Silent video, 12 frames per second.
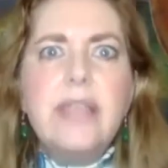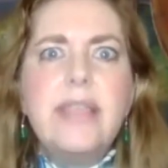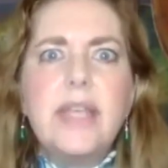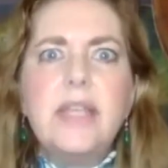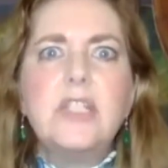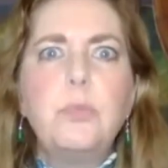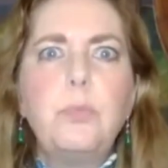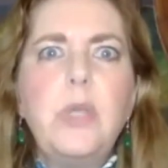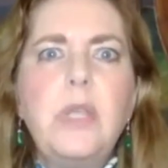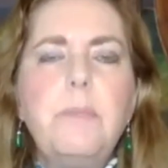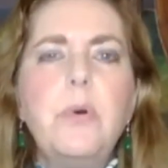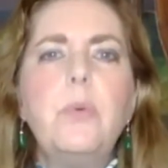that his
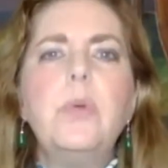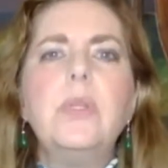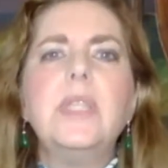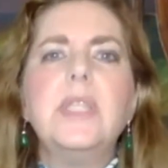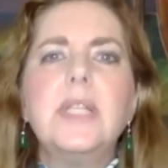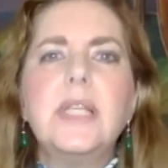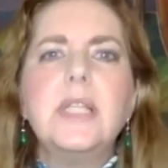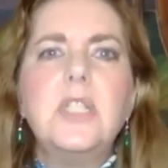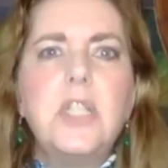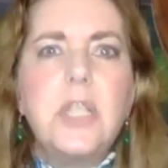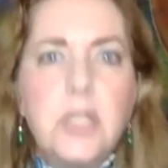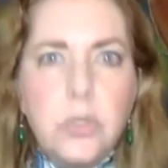people will
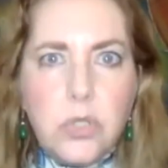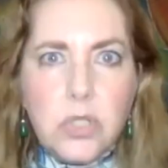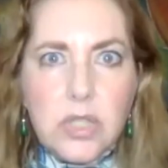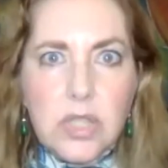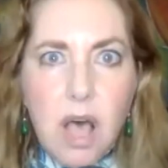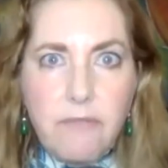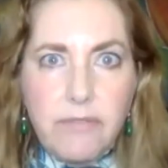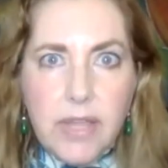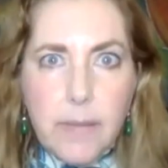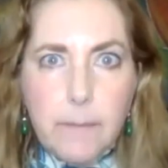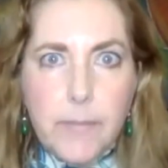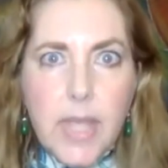continue to love
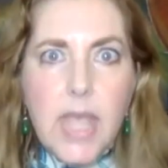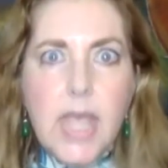him,